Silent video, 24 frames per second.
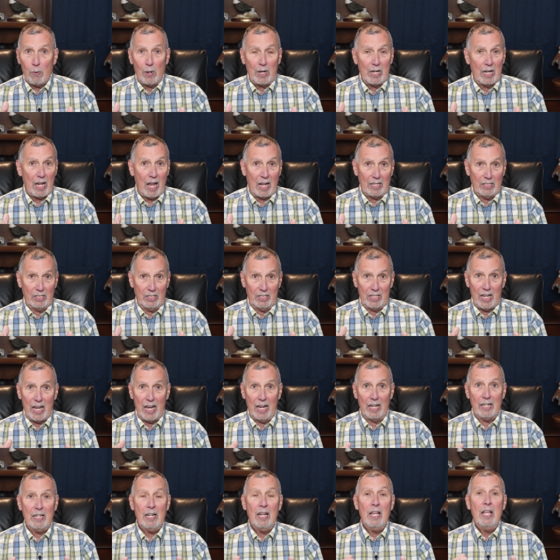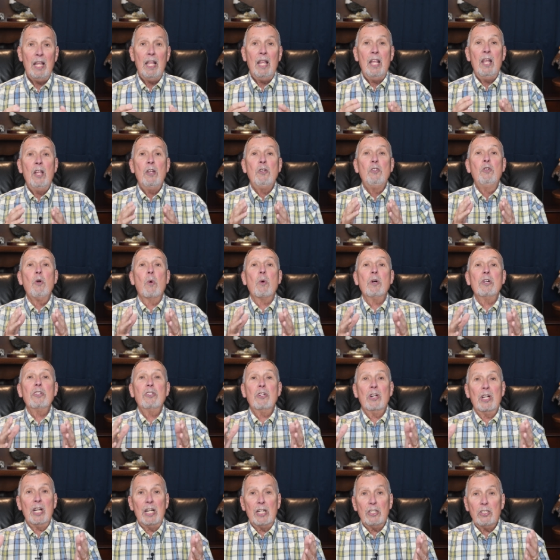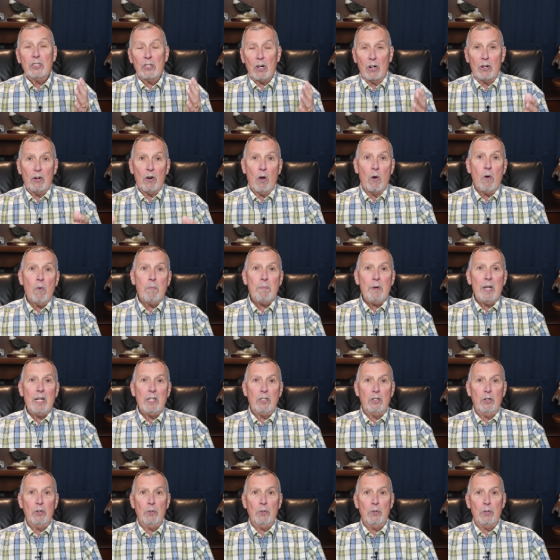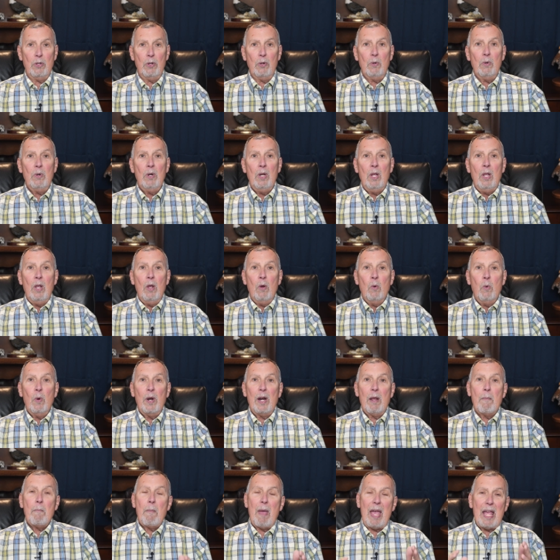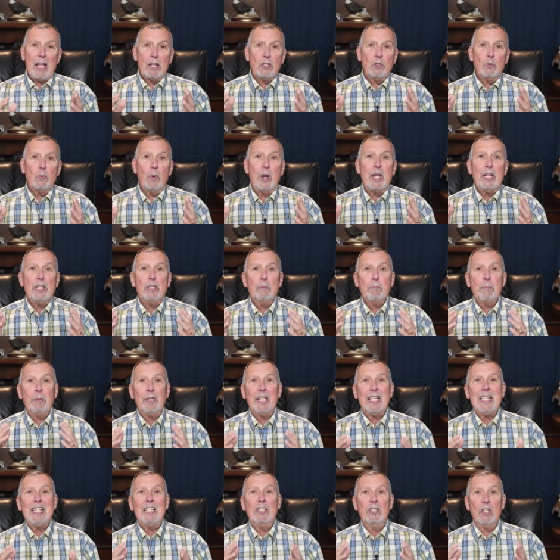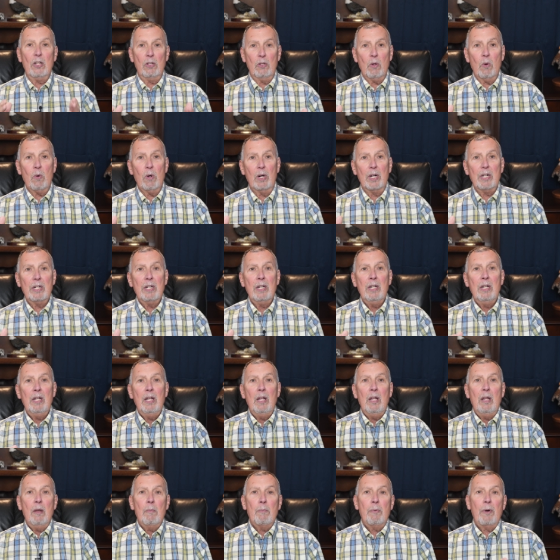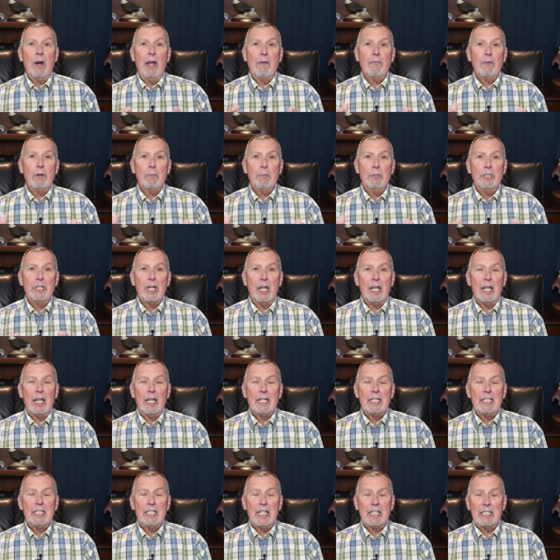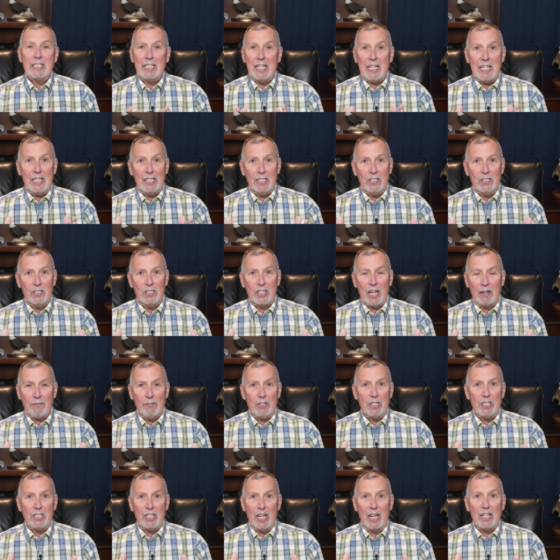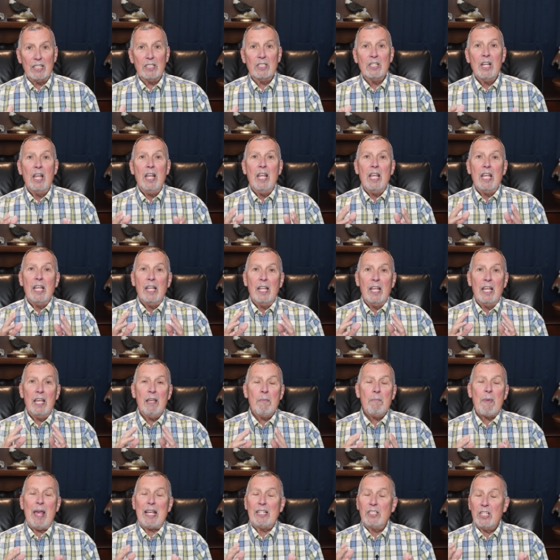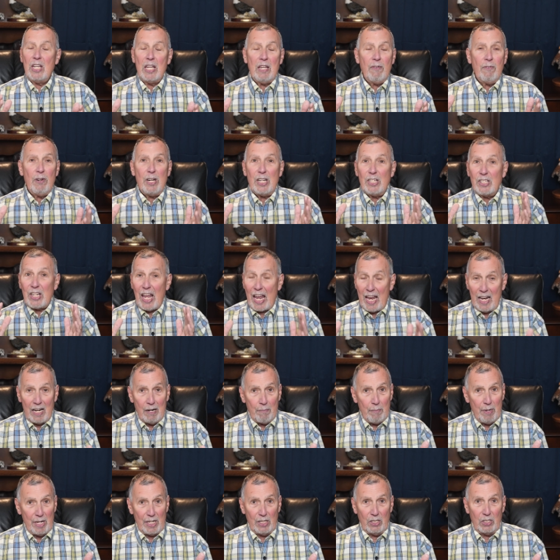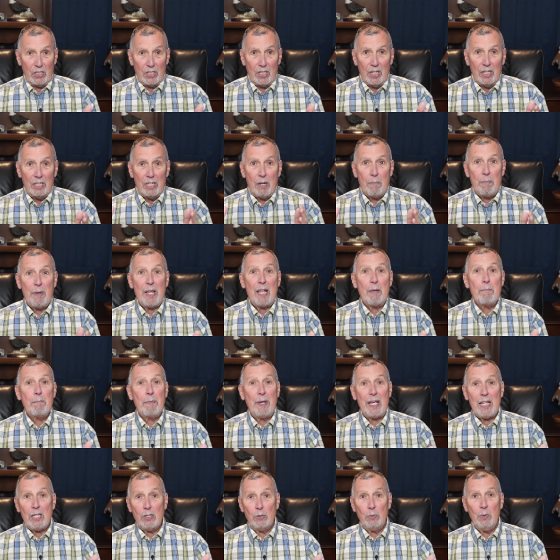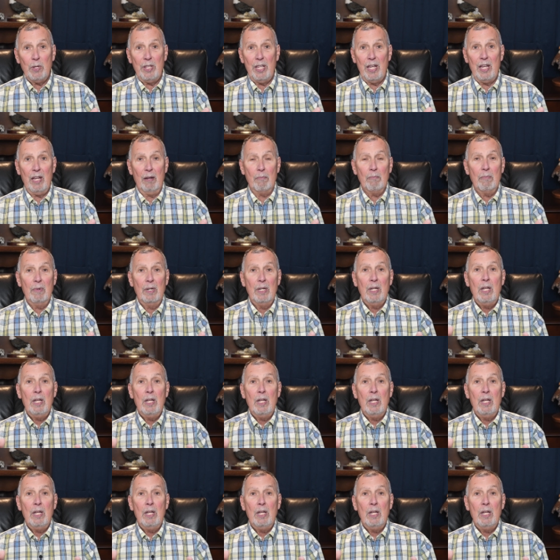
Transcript: what God said, doors are going to start opening to you. When a man's ways please the Lord, Proverbs uh, 16 7 says, he makes even his enemies to be at peace with him.